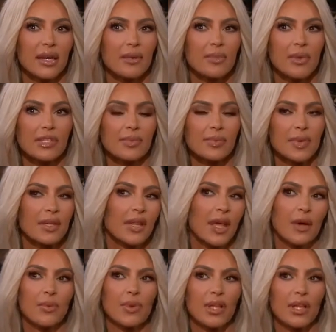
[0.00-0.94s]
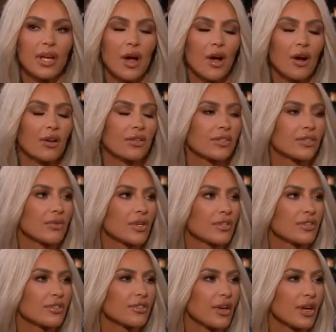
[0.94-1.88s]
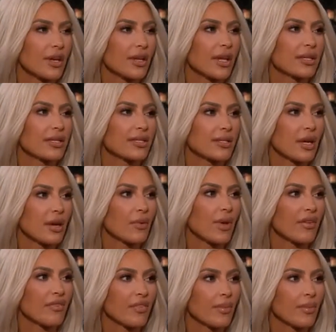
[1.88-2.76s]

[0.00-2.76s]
it must be, like, really hard. So I just try to, like, stay away